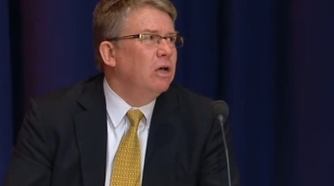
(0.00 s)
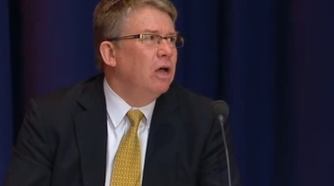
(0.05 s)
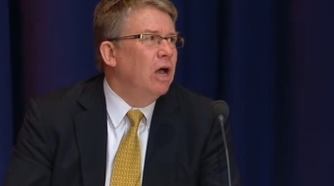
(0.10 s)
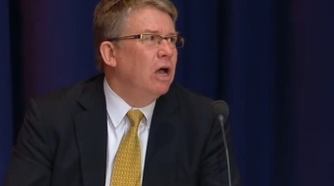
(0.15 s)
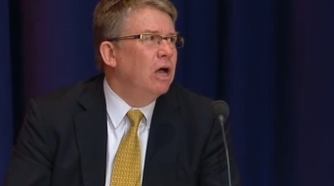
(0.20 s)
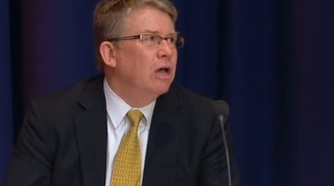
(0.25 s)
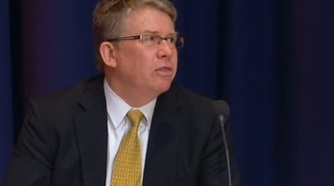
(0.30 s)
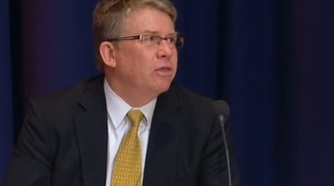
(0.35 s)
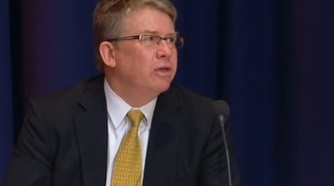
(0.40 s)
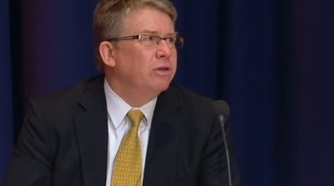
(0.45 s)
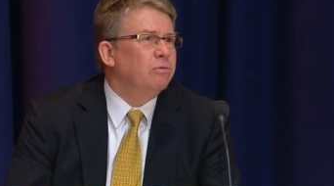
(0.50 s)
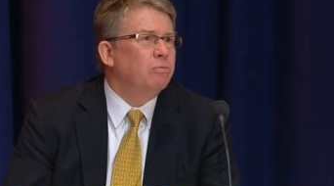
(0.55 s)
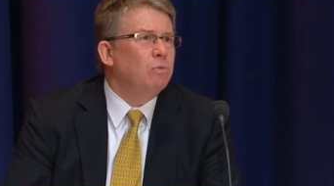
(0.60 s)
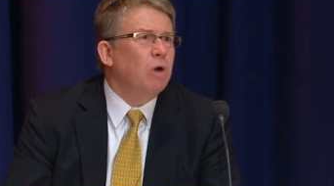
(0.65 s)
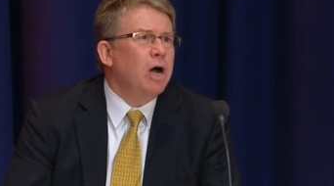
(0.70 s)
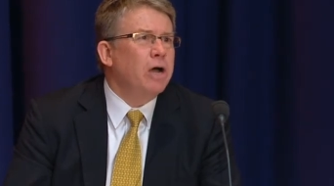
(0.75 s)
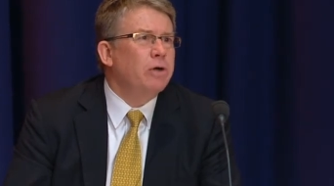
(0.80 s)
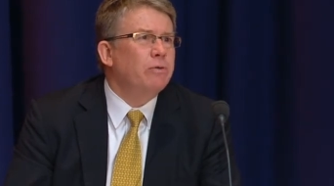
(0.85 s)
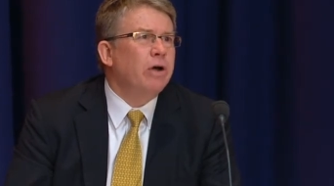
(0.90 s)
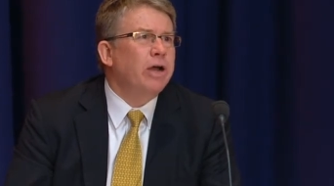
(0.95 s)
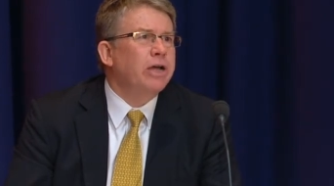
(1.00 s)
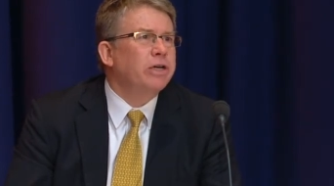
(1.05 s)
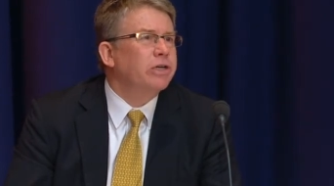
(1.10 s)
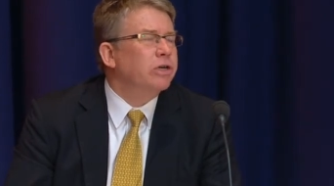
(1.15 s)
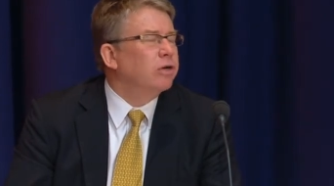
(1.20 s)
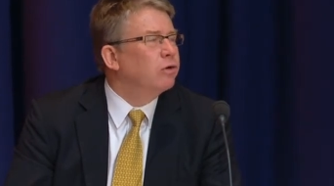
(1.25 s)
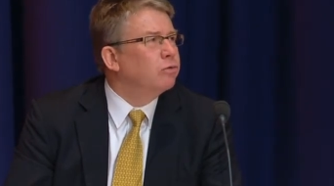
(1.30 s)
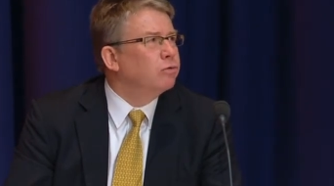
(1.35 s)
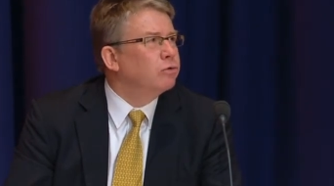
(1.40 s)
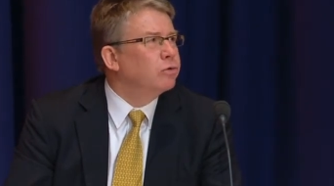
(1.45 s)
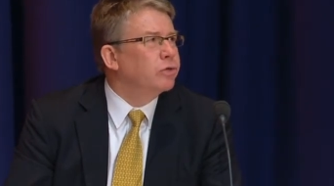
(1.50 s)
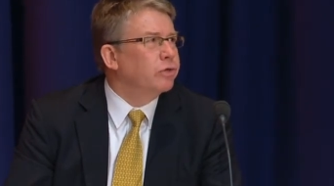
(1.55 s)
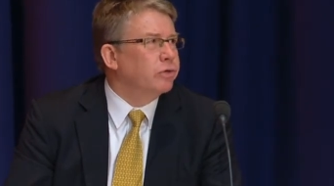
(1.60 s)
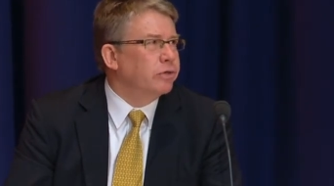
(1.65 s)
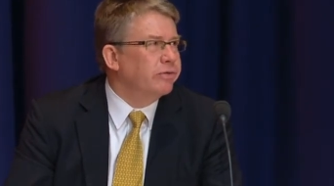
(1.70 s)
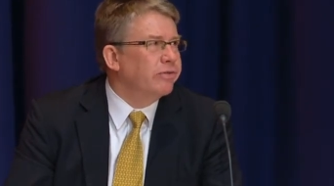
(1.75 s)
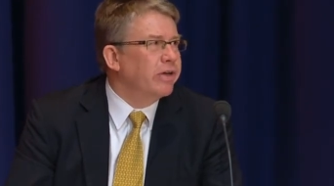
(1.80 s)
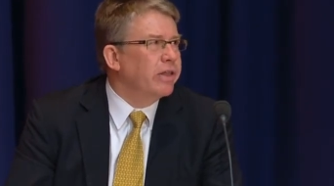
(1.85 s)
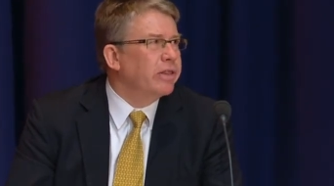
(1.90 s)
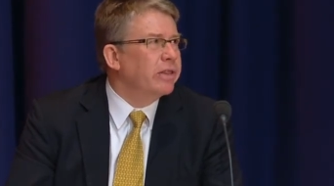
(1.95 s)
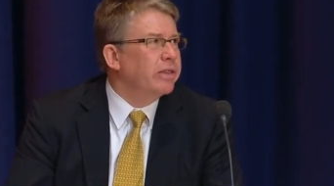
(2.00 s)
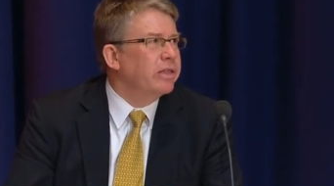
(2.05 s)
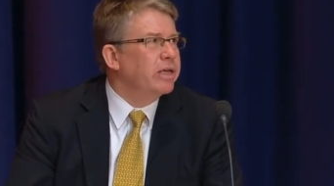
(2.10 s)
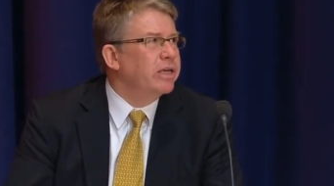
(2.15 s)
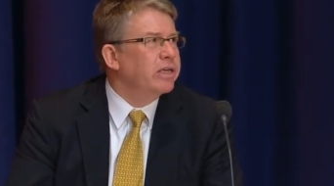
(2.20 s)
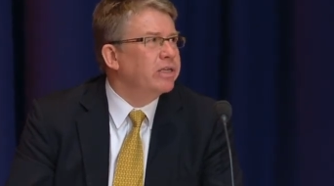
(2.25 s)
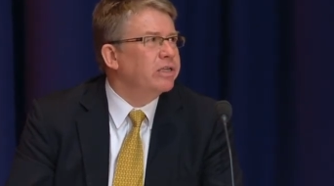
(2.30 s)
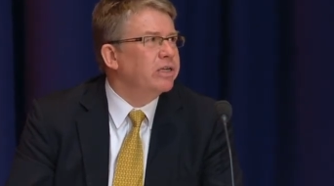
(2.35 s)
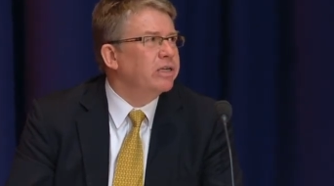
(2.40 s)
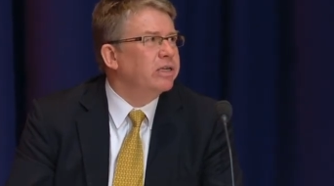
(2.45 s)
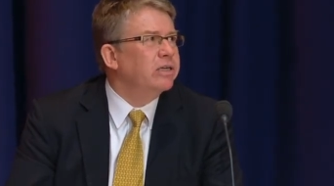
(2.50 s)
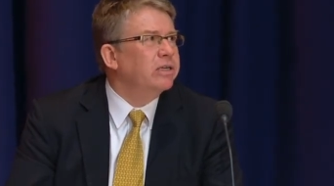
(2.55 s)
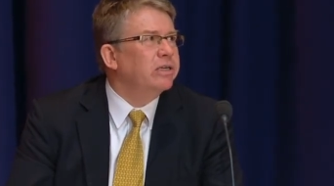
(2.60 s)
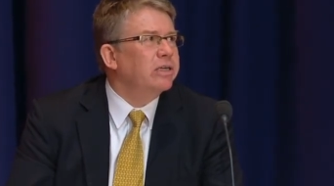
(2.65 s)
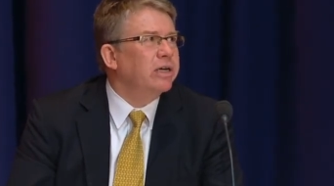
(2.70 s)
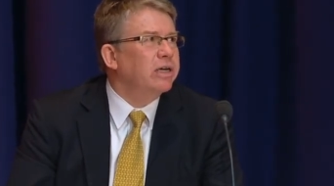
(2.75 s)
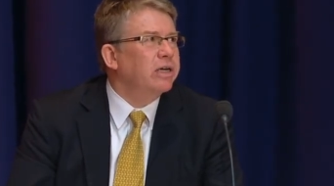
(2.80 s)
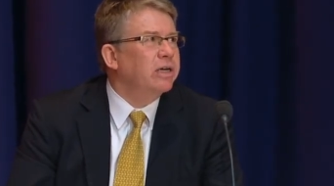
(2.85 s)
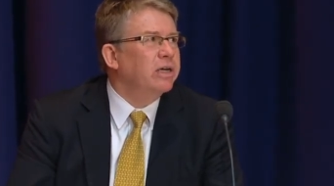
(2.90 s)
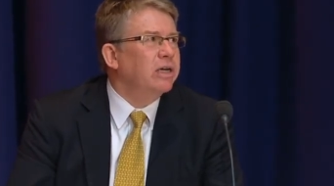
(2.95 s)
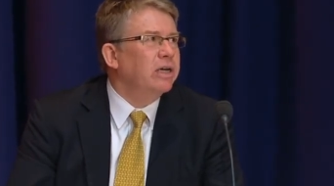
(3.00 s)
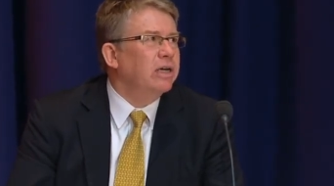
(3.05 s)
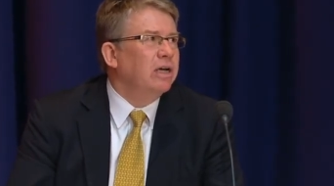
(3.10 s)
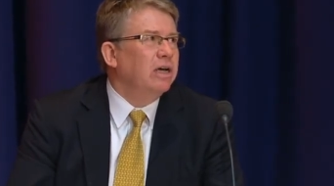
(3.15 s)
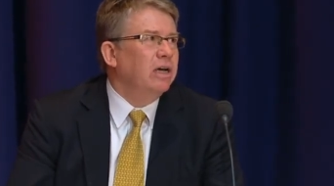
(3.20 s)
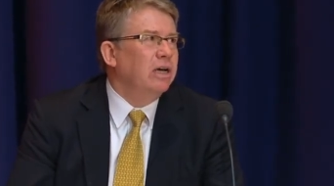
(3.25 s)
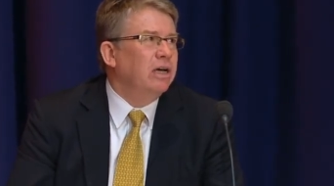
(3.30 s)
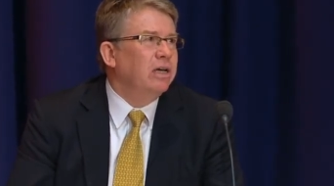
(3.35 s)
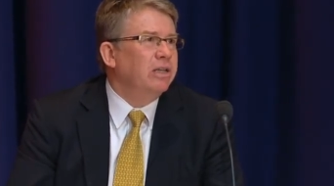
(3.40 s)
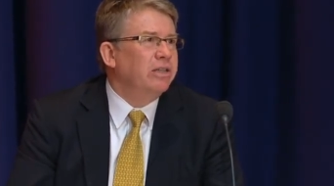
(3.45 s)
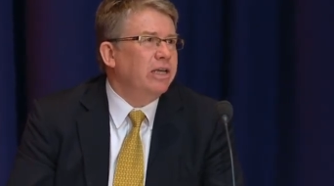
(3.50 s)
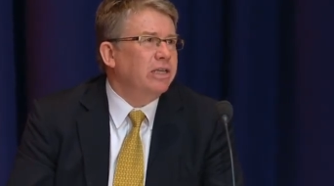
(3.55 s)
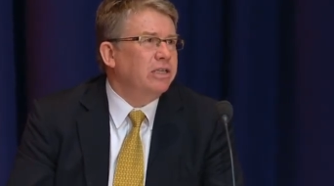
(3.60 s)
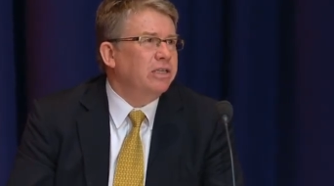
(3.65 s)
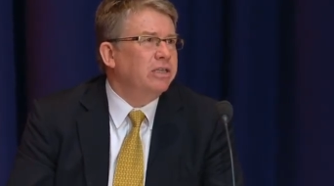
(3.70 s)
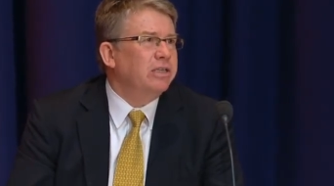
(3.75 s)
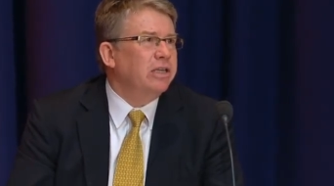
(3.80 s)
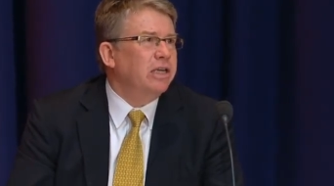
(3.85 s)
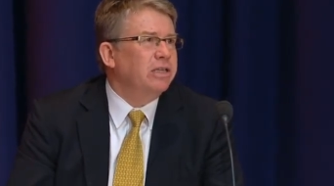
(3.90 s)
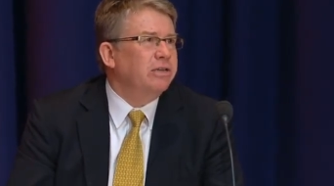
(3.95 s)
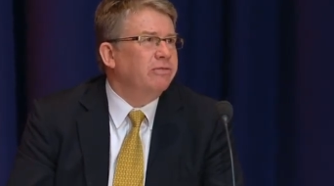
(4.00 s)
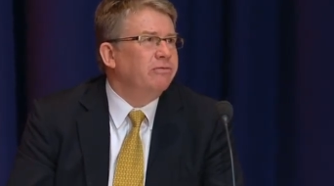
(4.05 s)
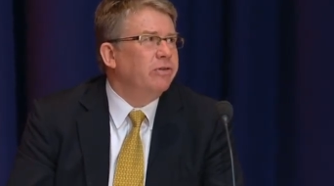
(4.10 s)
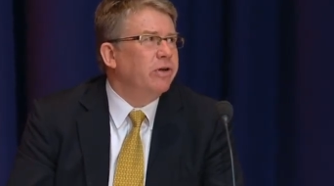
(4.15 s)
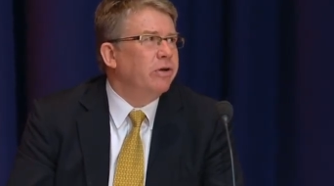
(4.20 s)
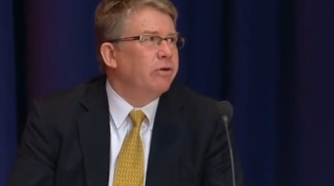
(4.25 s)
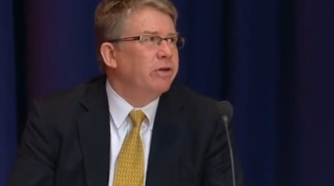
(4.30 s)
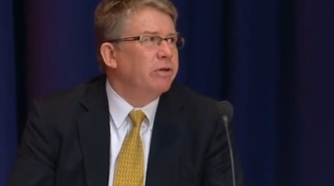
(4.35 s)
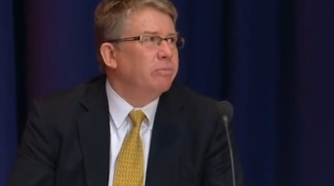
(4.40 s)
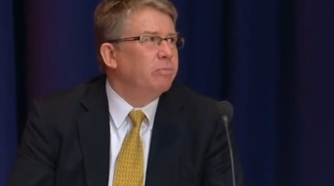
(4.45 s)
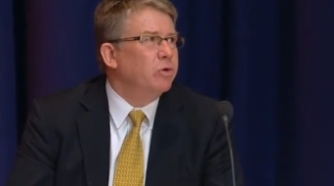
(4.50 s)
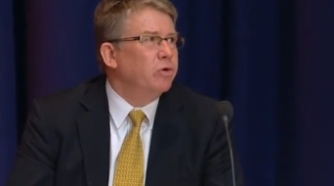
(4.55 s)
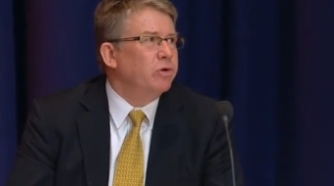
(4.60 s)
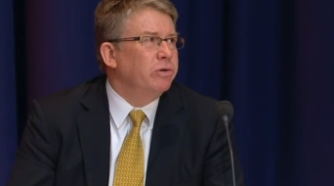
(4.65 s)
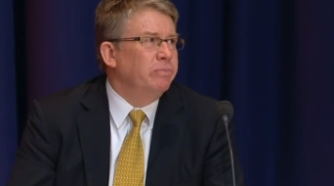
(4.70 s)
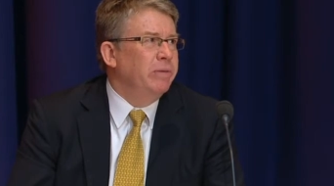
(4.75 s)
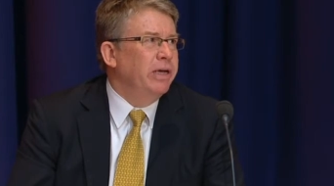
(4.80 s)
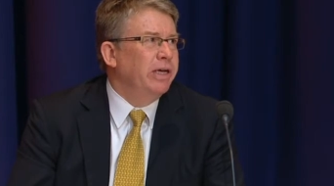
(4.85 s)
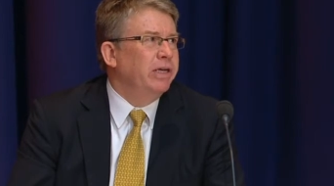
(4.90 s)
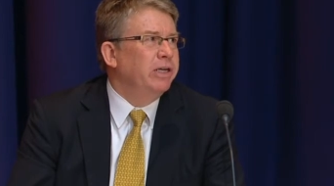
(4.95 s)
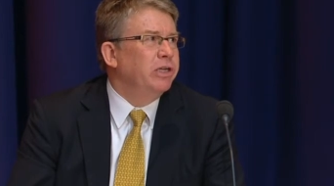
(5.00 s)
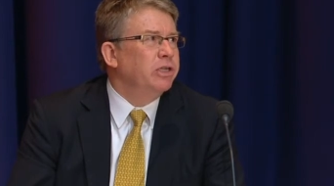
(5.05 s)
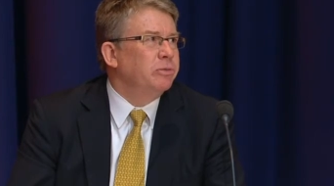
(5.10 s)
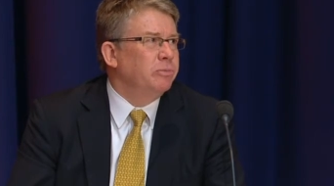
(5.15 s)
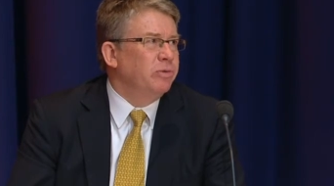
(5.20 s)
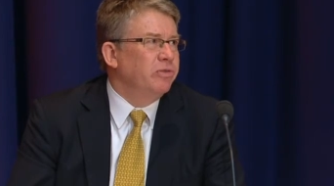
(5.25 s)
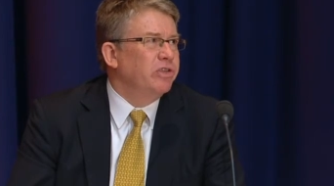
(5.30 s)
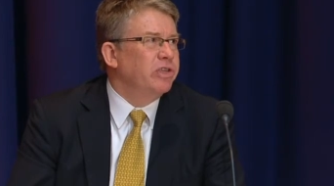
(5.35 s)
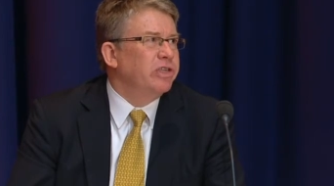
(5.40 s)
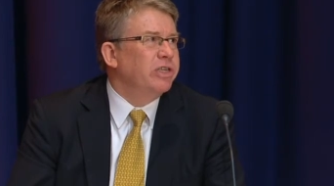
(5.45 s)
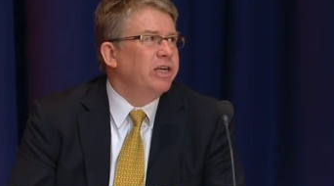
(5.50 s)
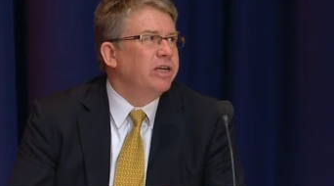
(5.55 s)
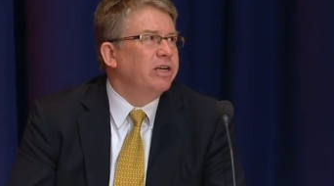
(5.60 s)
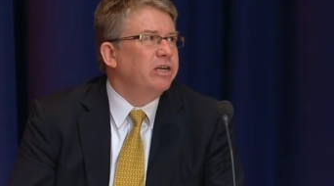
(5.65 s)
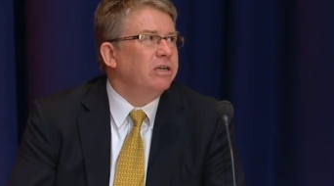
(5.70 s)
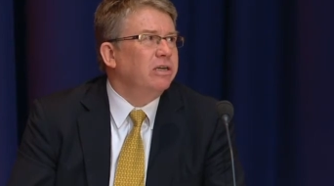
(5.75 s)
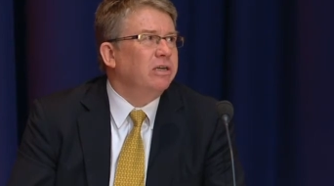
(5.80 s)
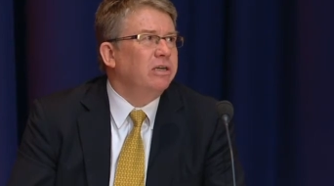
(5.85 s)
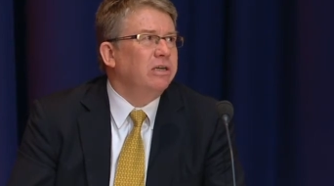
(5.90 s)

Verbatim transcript: uh, that are wide ranging on all sorts of other things, and that's that's a very important mechanism of the Senate.